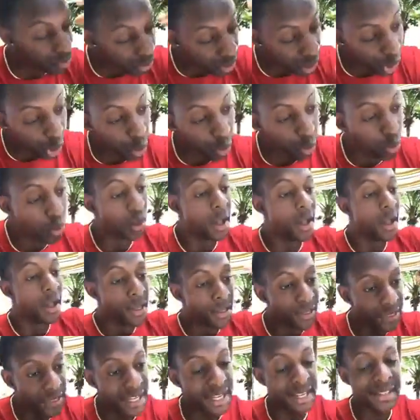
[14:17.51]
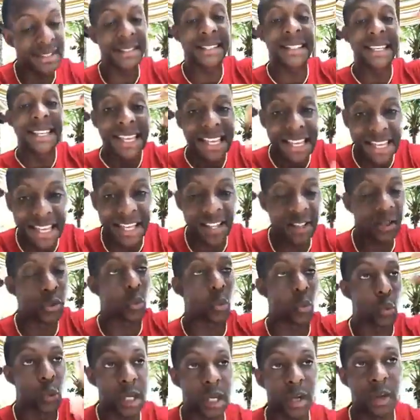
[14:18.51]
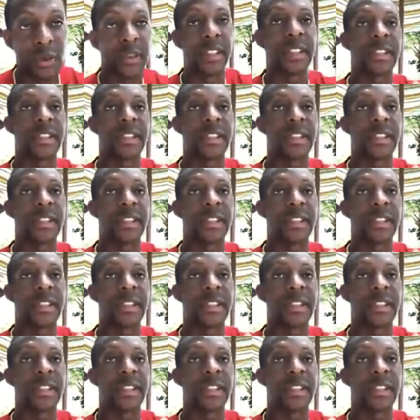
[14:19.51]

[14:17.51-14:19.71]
know this is real.